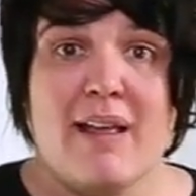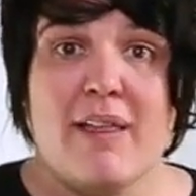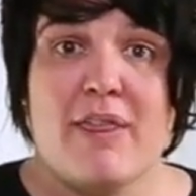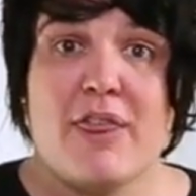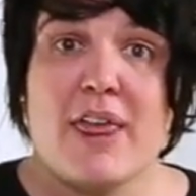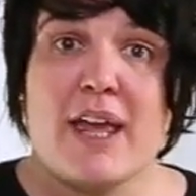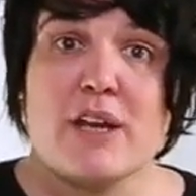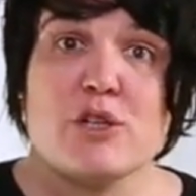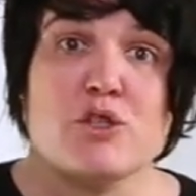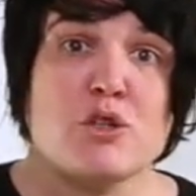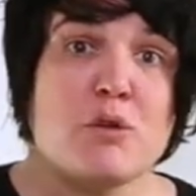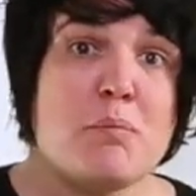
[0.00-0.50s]

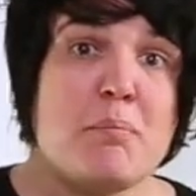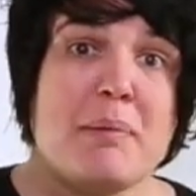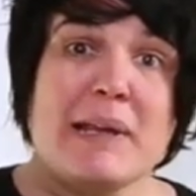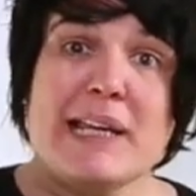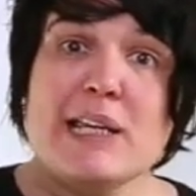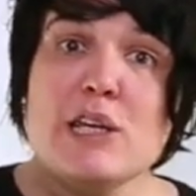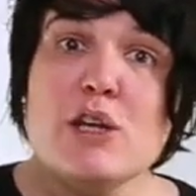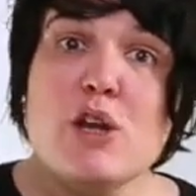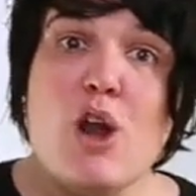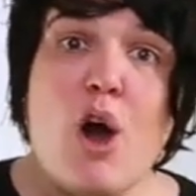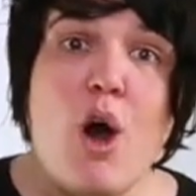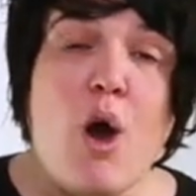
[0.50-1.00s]
There should be
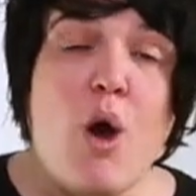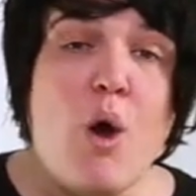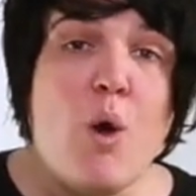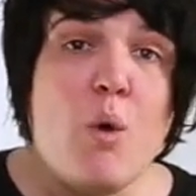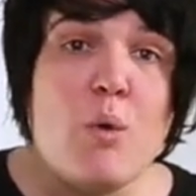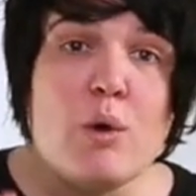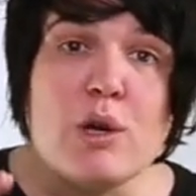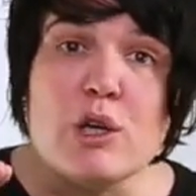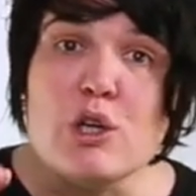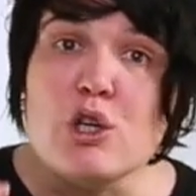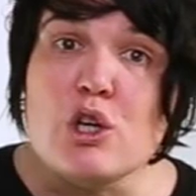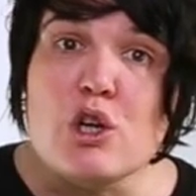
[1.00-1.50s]

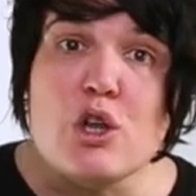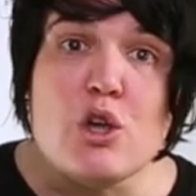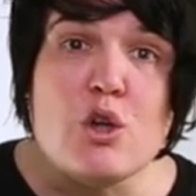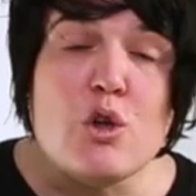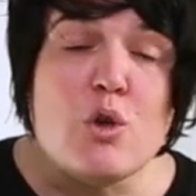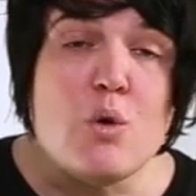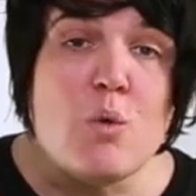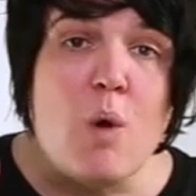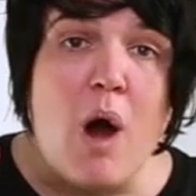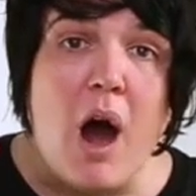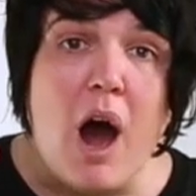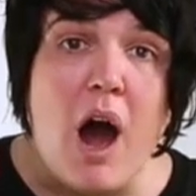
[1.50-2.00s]
no
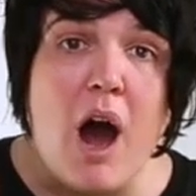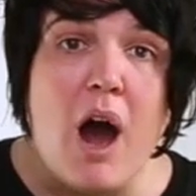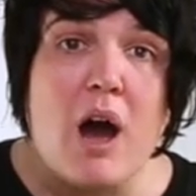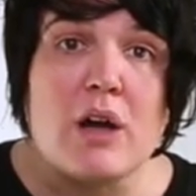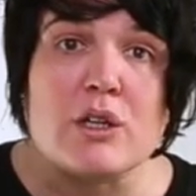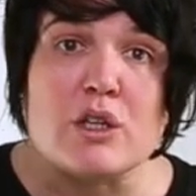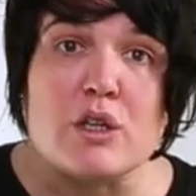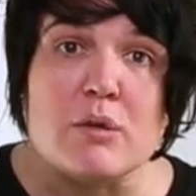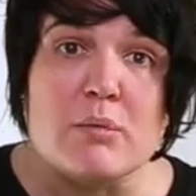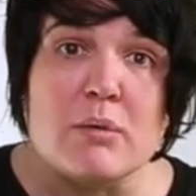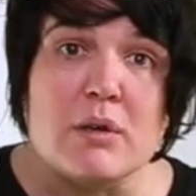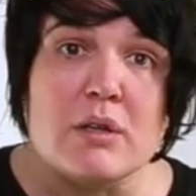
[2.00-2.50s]
new
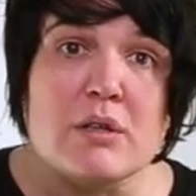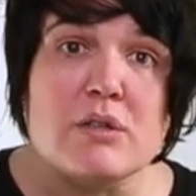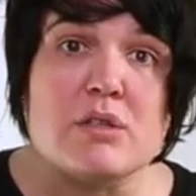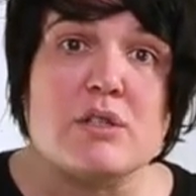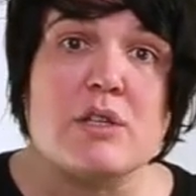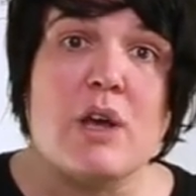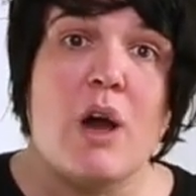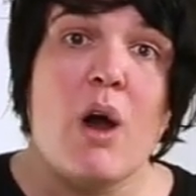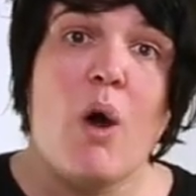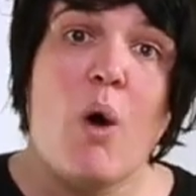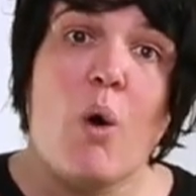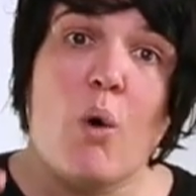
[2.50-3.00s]

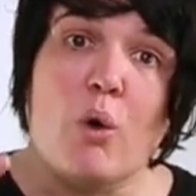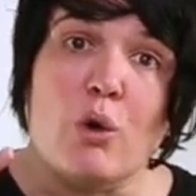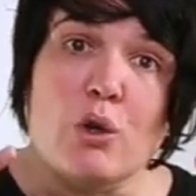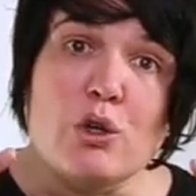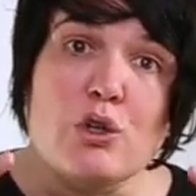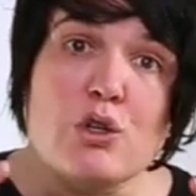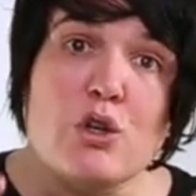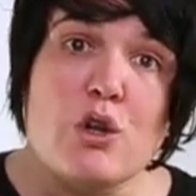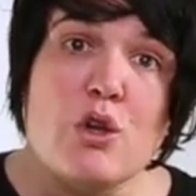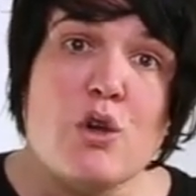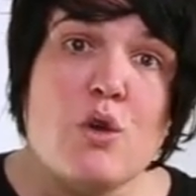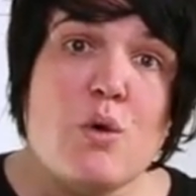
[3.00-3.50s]
arguments or
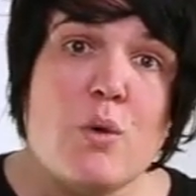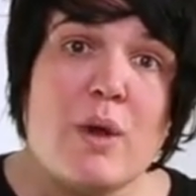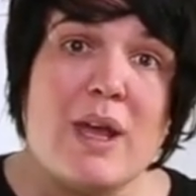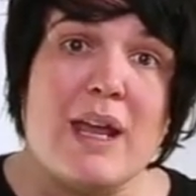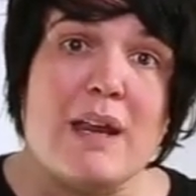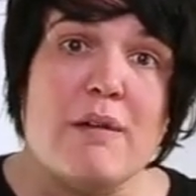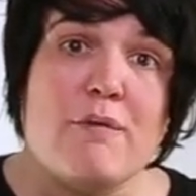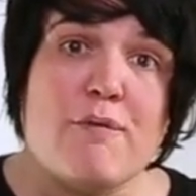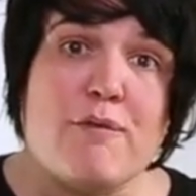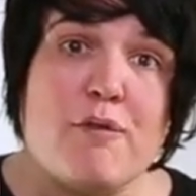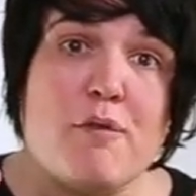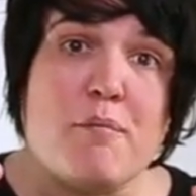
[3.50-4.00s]
new
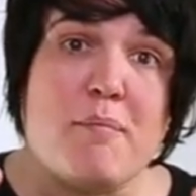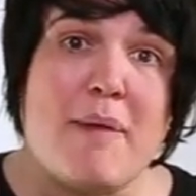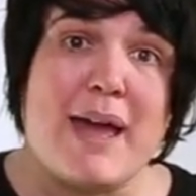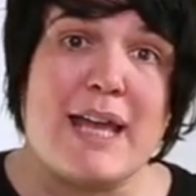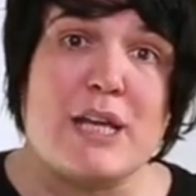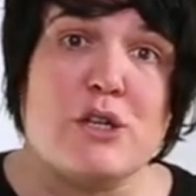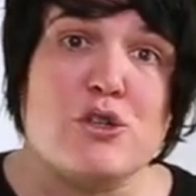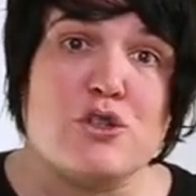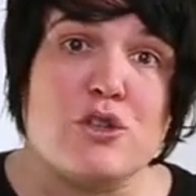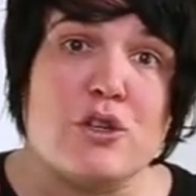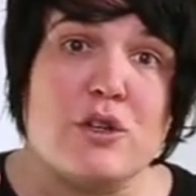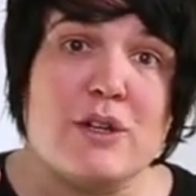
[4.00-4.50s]

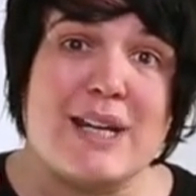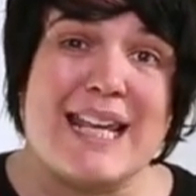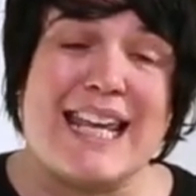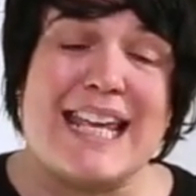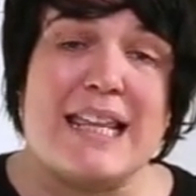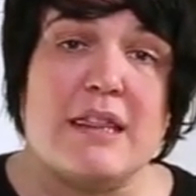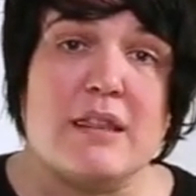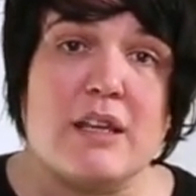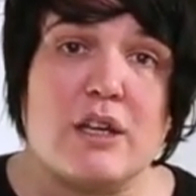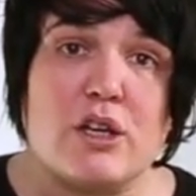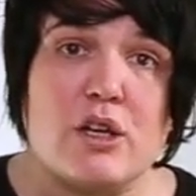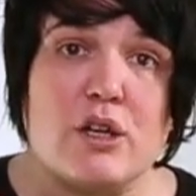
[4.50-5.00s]
information
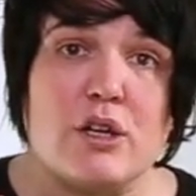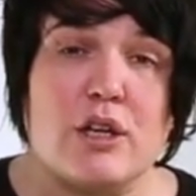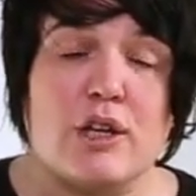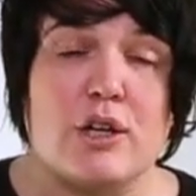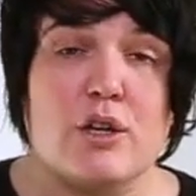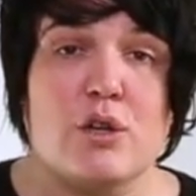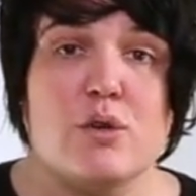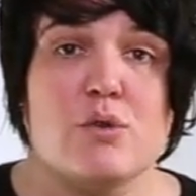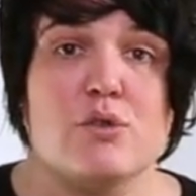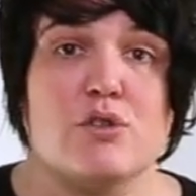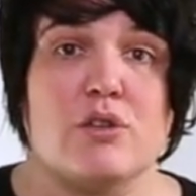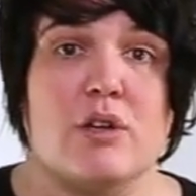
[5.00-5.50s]
in the
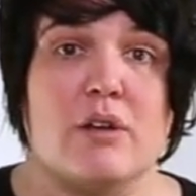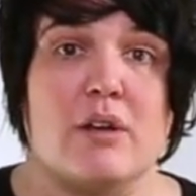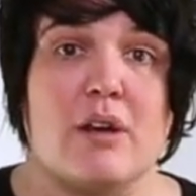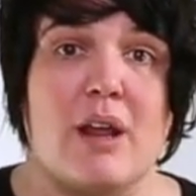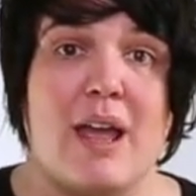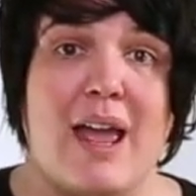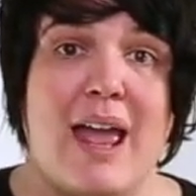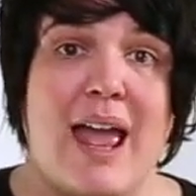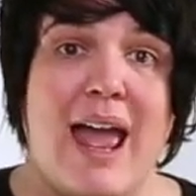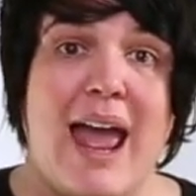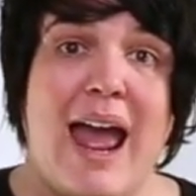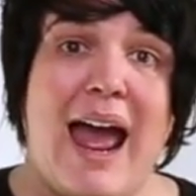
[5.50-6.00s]
conclusion.
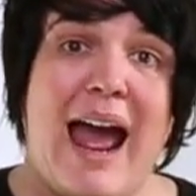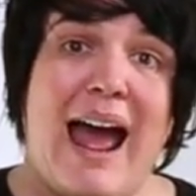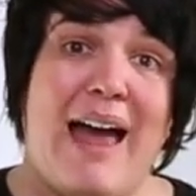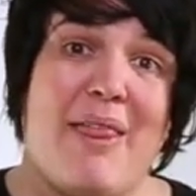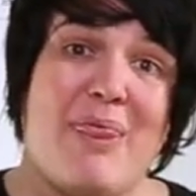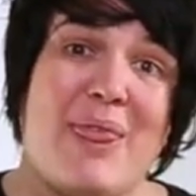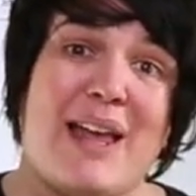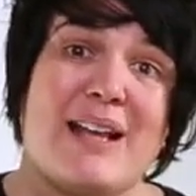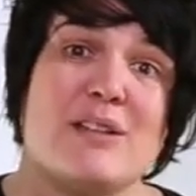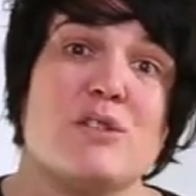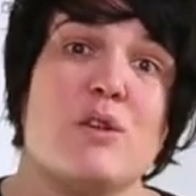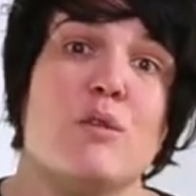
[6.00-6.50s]

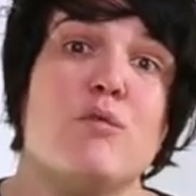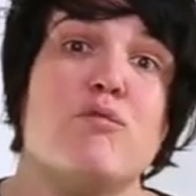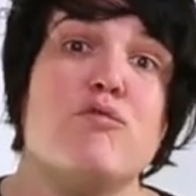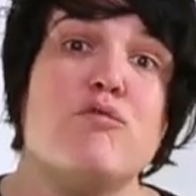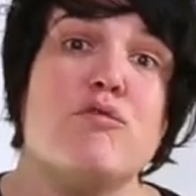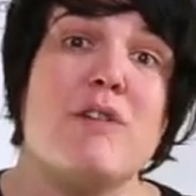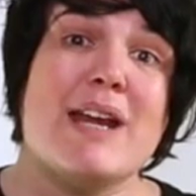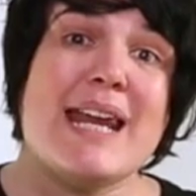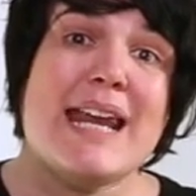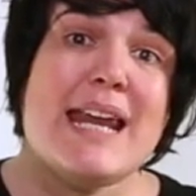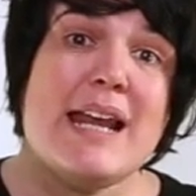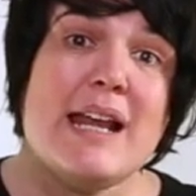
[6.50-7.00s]
And that's a
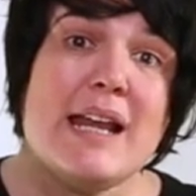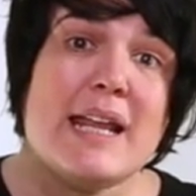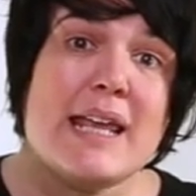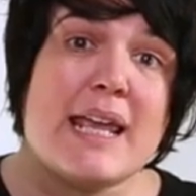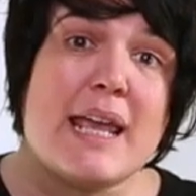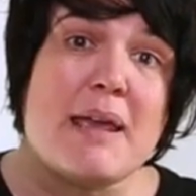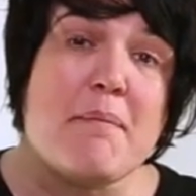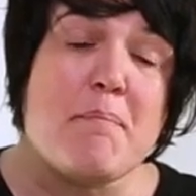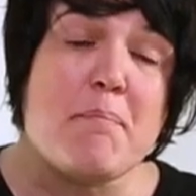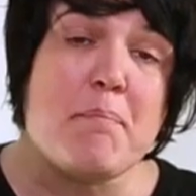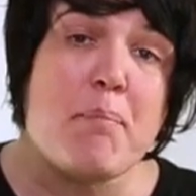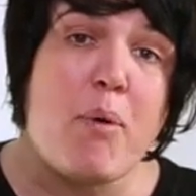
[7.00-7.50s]

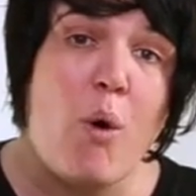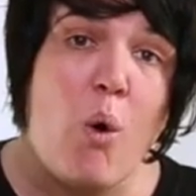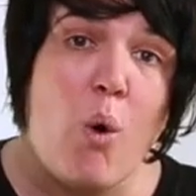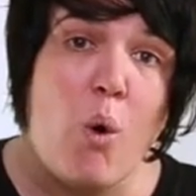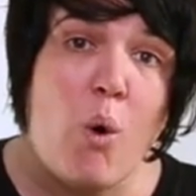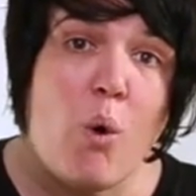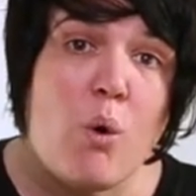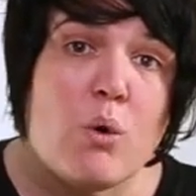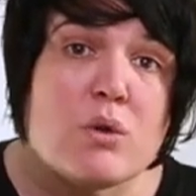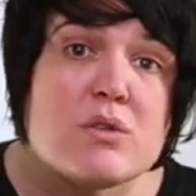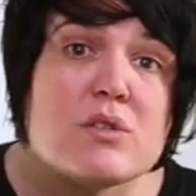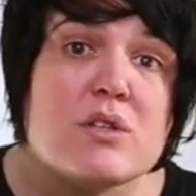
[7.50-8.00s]
really
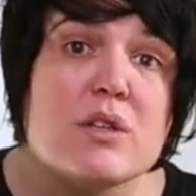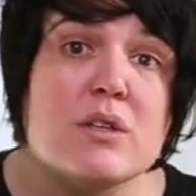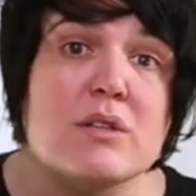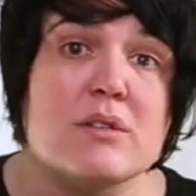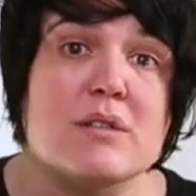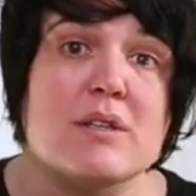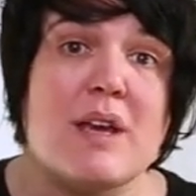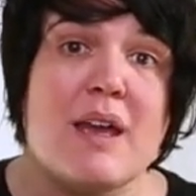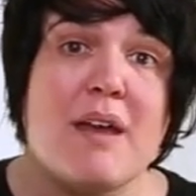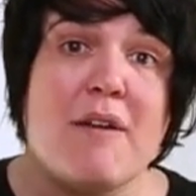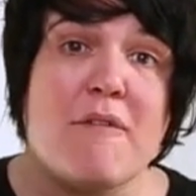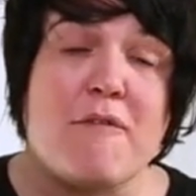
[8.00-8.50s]

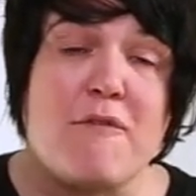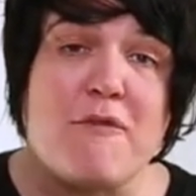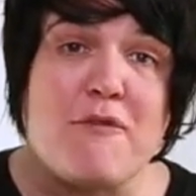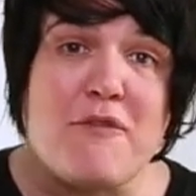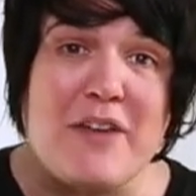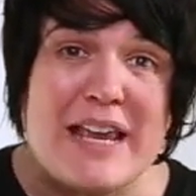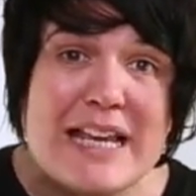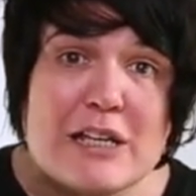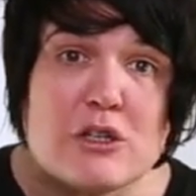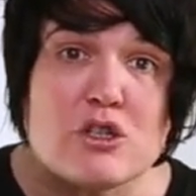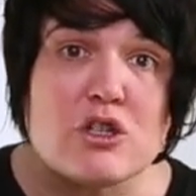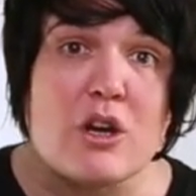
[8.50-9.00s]
important
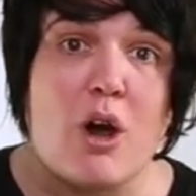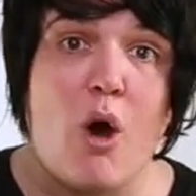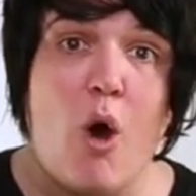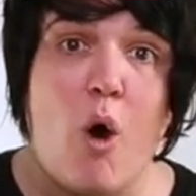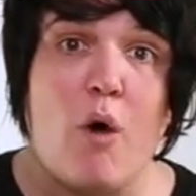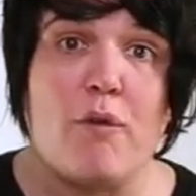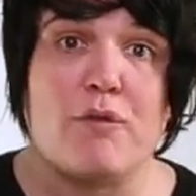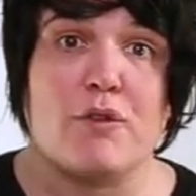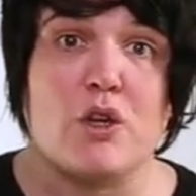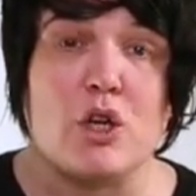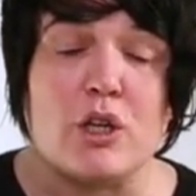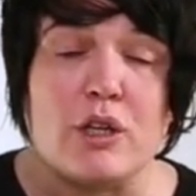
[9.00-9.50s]
feature
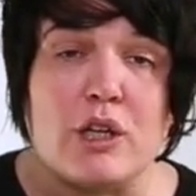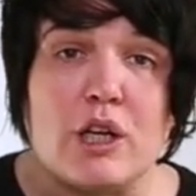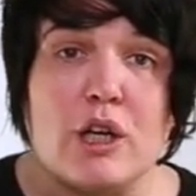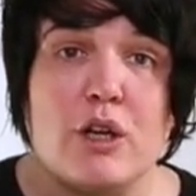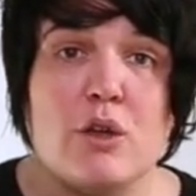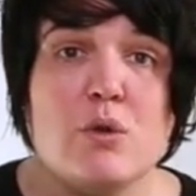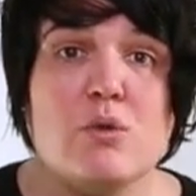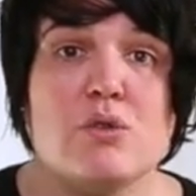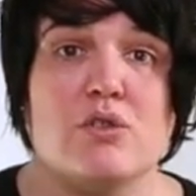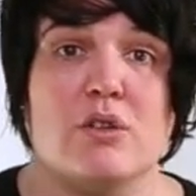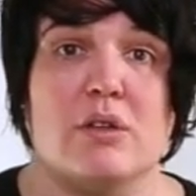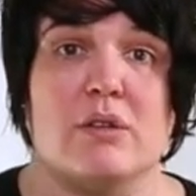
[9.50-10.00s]
of
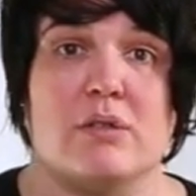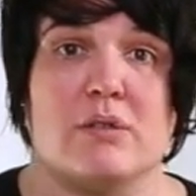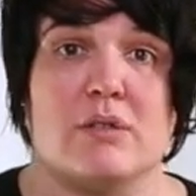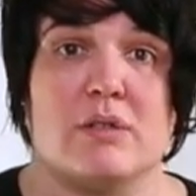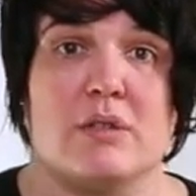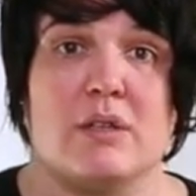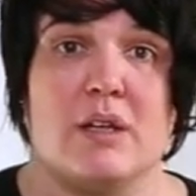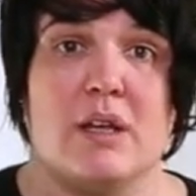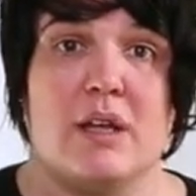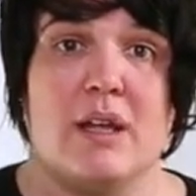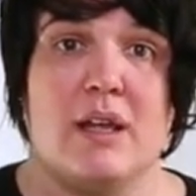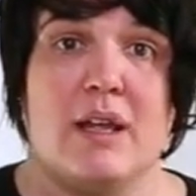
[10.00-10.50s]

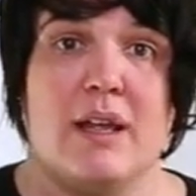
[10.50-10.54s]
conclusions.